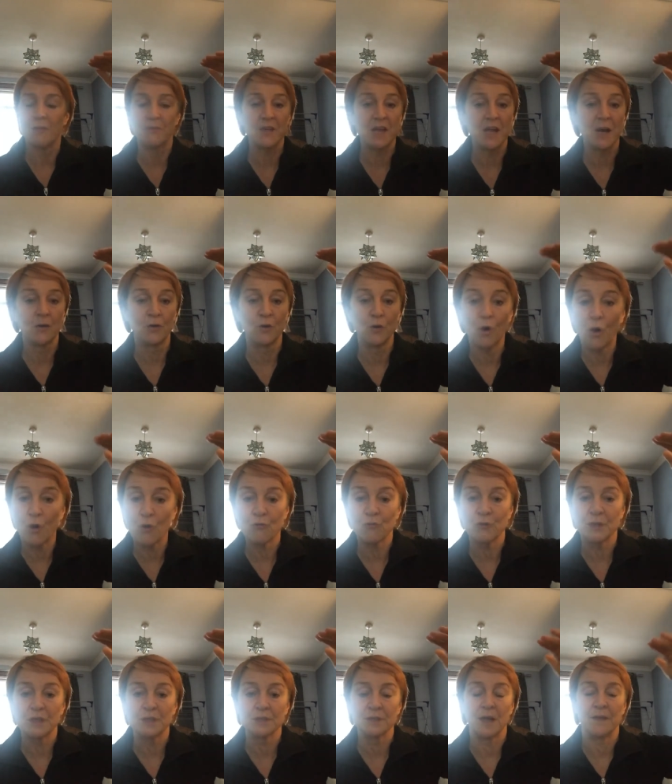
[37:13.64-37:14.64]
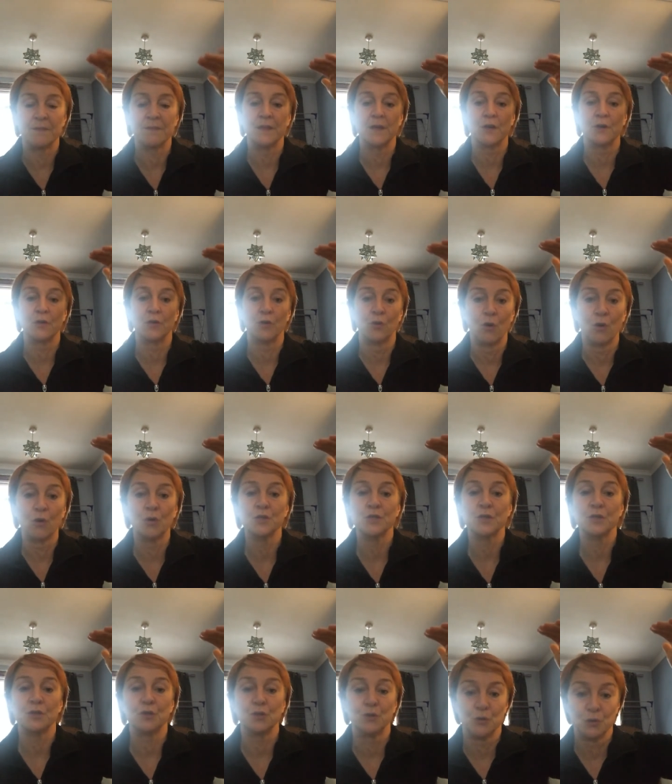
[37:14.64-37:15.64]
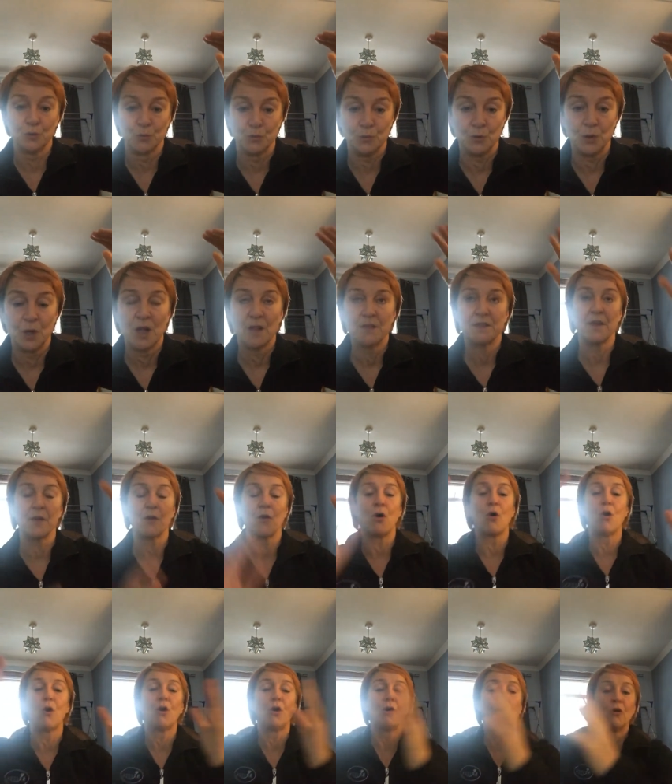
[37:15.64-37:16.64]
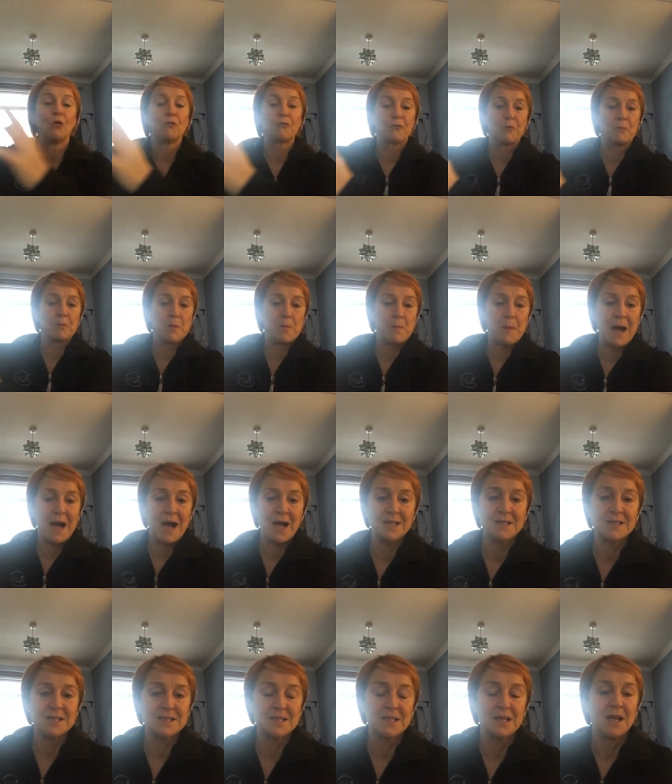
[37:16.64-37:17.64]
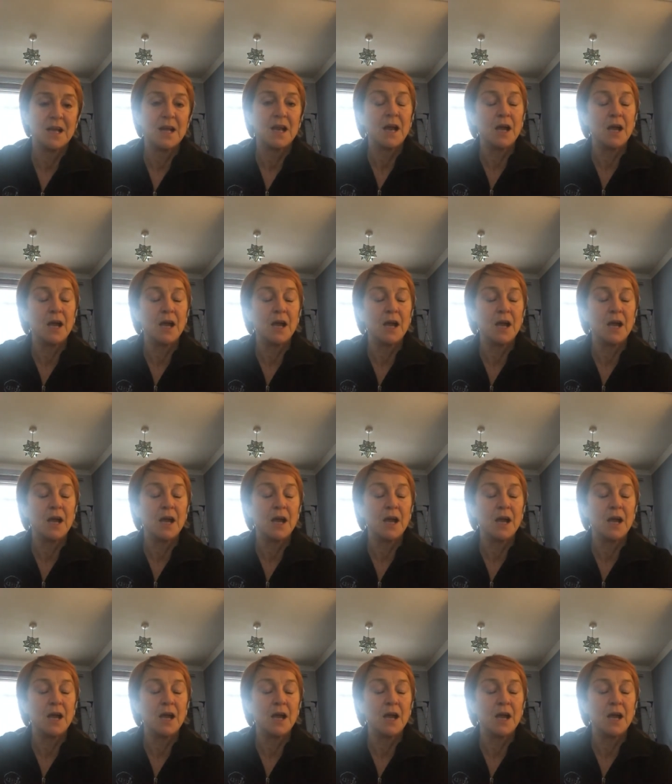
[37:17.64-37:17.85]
They are not real and they are not you. They're all from the past.